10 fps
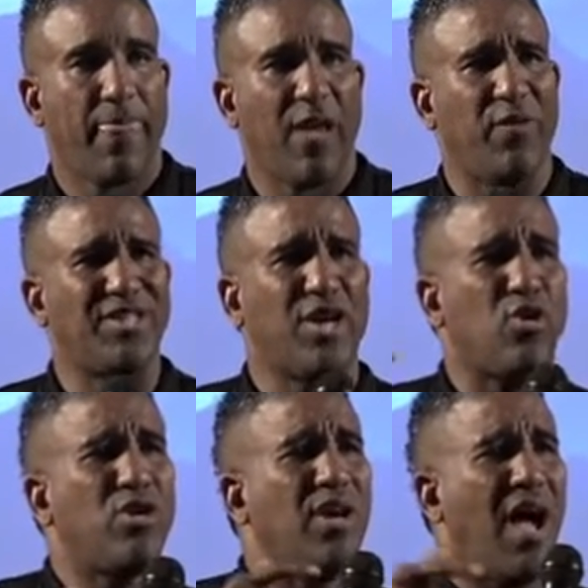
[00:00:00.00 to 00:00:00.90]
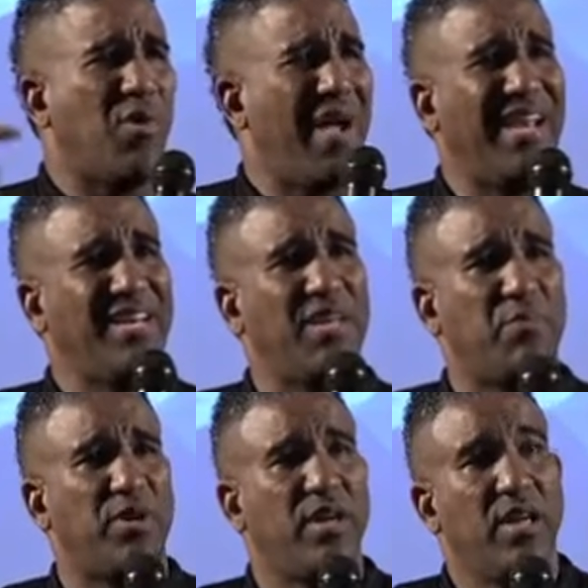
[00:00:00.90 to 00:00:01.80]
If he's a good God, why didn't he
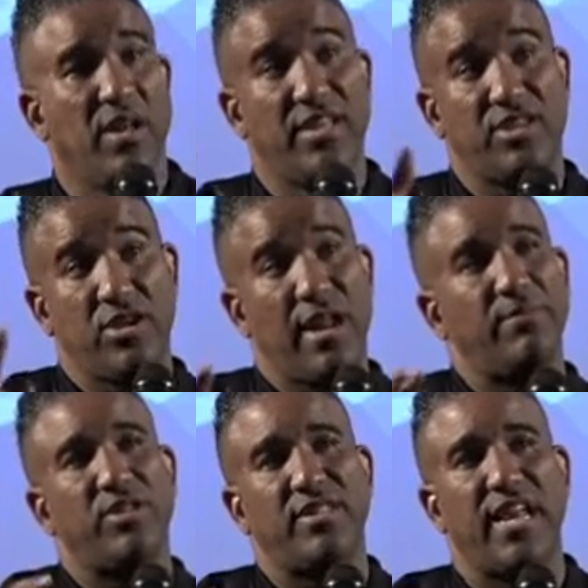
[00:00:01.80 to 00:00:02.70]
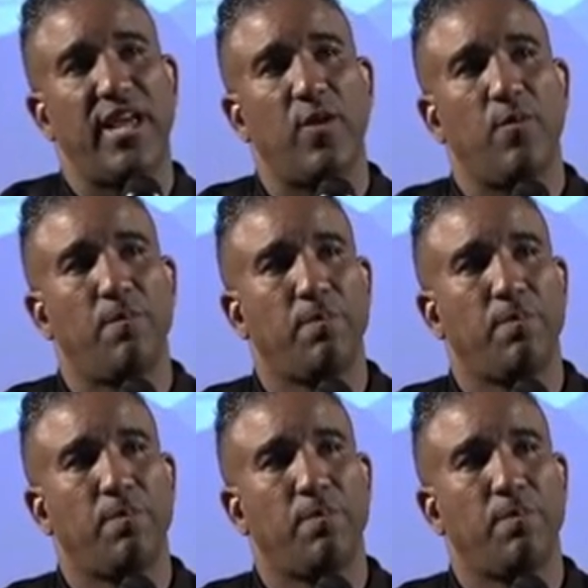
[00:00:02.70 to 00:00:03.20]
protect? Listen, I'm just telling you.